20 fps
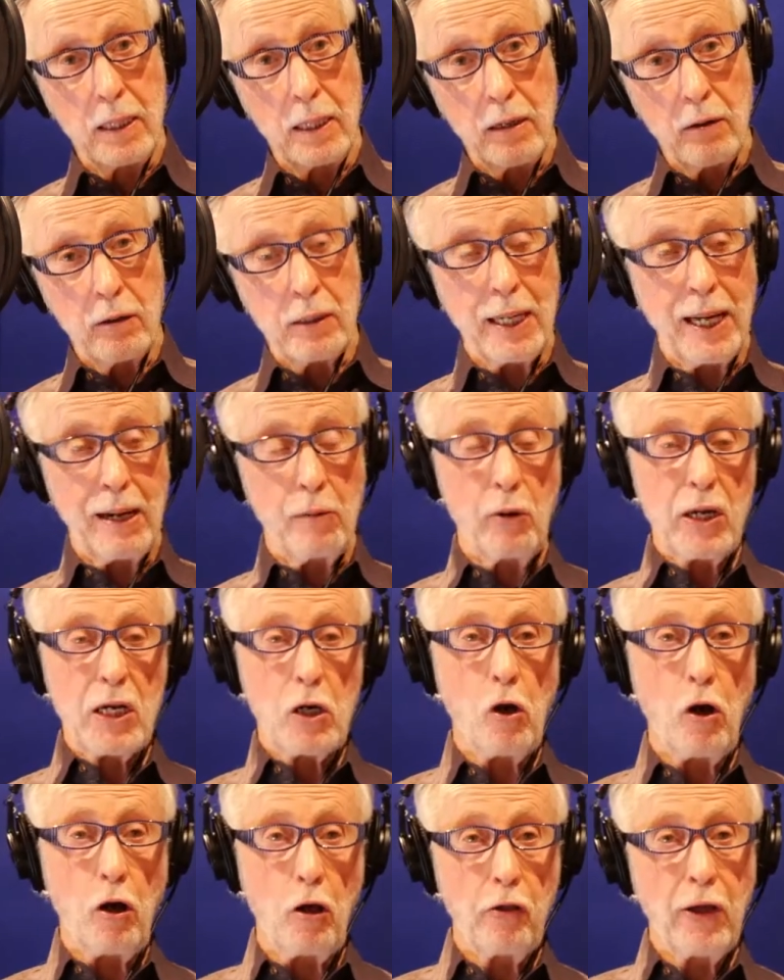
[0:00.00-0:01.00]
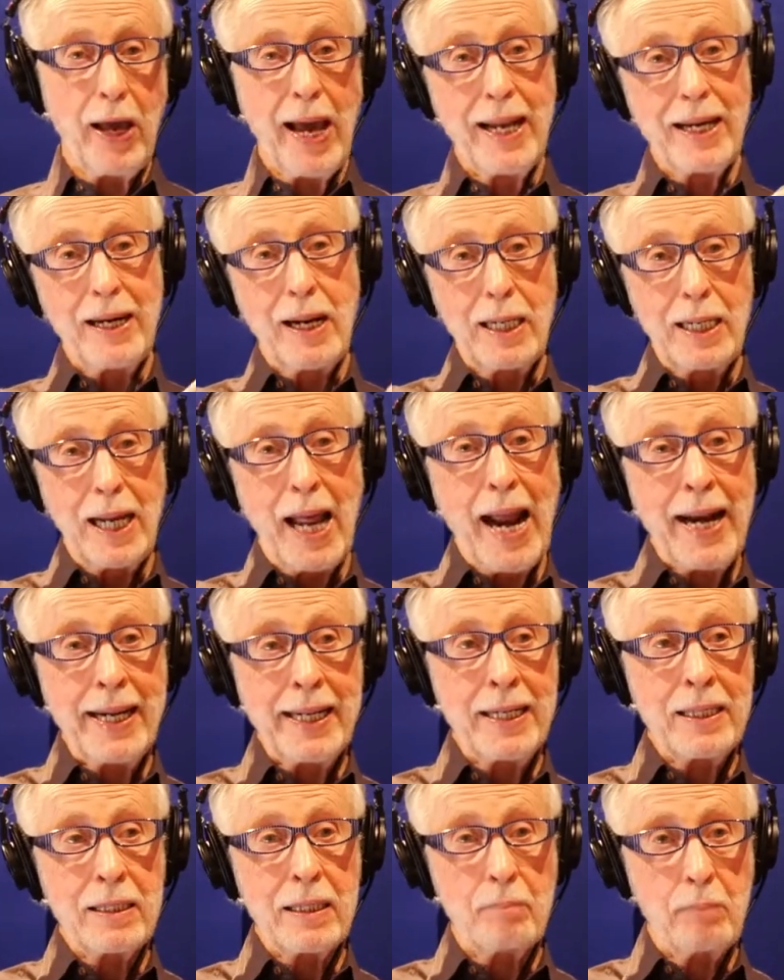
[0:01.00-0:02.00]
Okay, and we call that
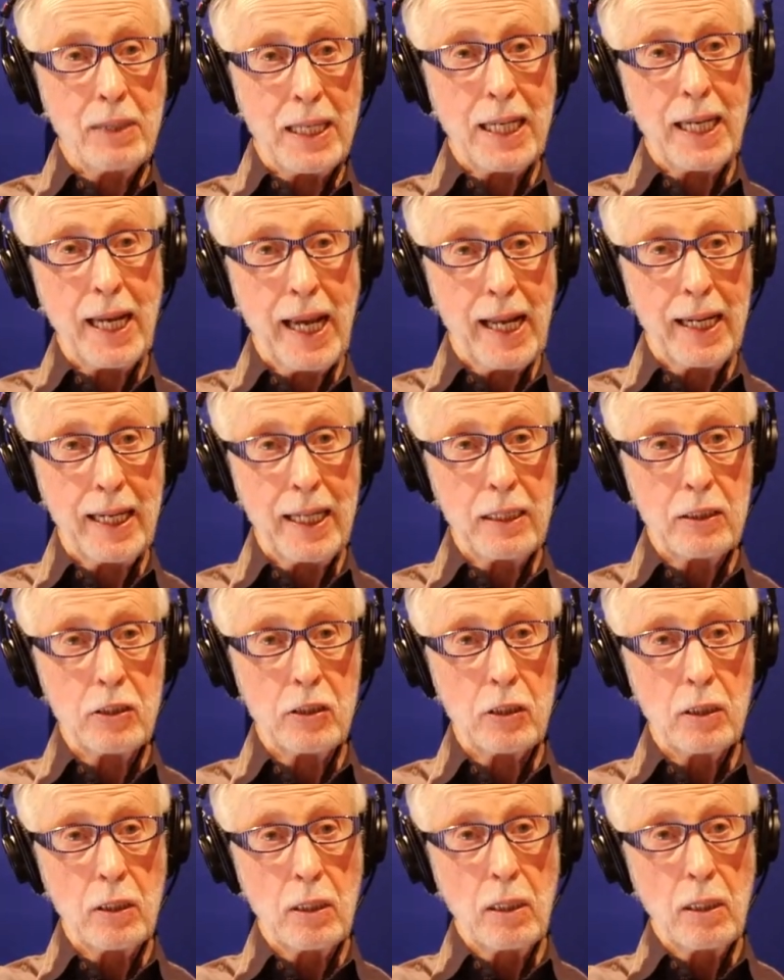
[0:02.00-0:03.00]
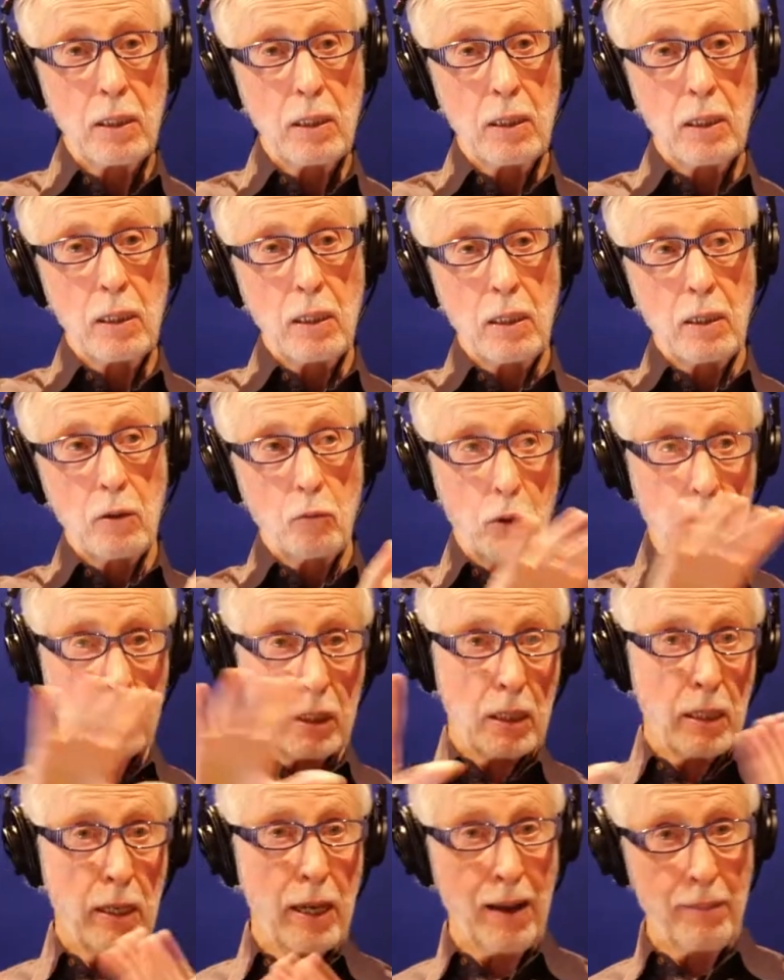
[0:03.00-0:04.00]
aligning the mechanics with the
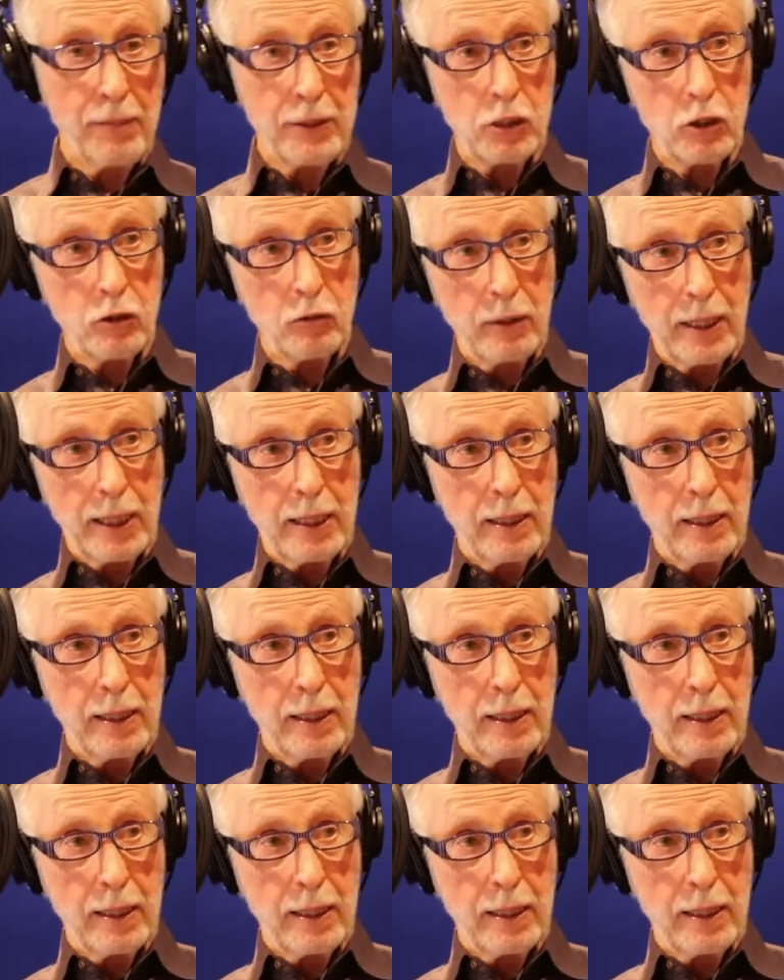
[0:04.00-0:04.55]
chemistry.